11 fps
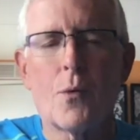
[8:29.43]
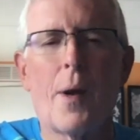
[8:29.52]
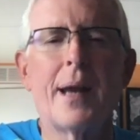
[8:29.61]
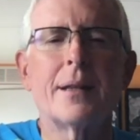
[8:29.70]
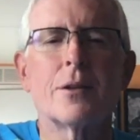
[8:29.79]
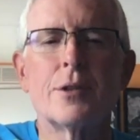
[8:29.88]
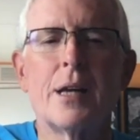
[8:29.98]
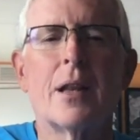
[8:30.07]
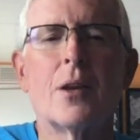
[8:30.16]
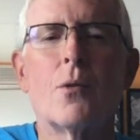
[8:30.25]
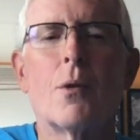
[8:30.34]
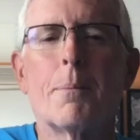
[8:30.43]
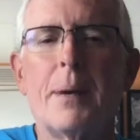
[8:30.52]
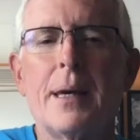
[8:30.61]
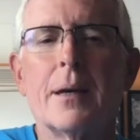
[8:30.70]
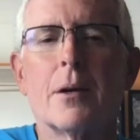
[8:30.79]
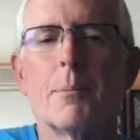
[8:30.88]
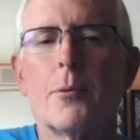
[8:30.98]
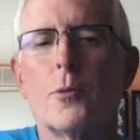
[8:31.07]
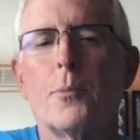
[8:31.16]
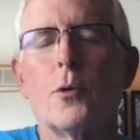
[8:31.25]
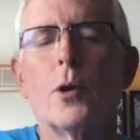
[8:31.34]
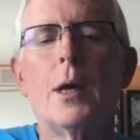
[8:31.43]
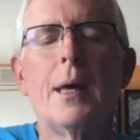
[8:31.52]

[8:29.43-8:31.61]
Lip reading: white or yellow or pink or purple.